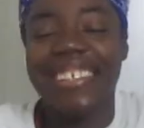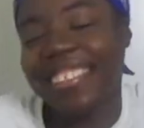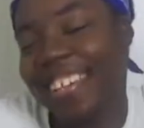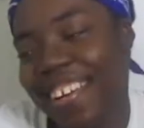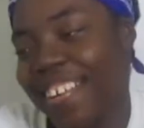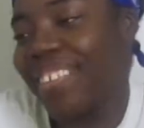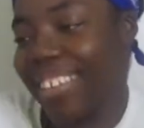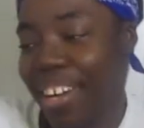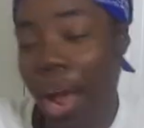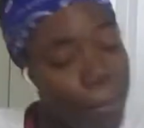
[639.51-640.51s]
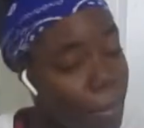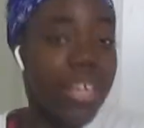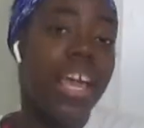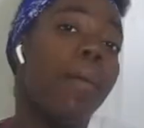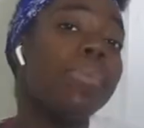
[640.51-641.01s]
Sorry, bruh.
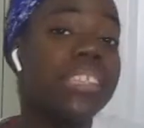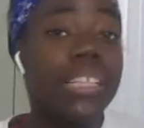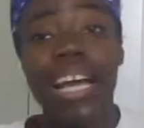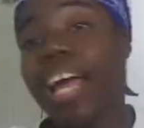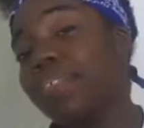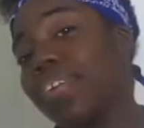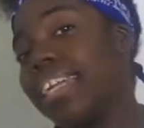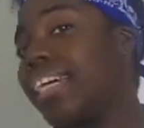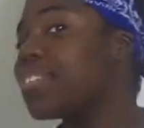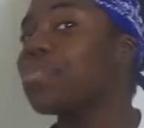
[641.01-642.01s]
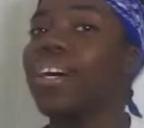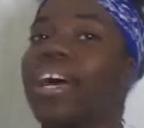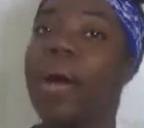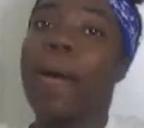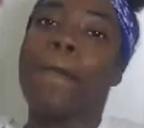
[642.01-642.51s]
But yeah, I'm gonna see you guys for the next one.
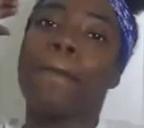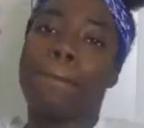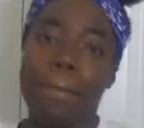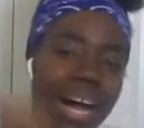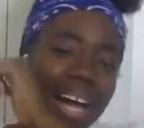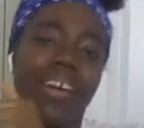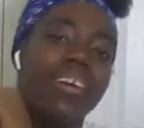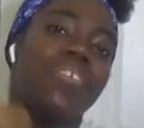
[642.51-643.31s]
Bye.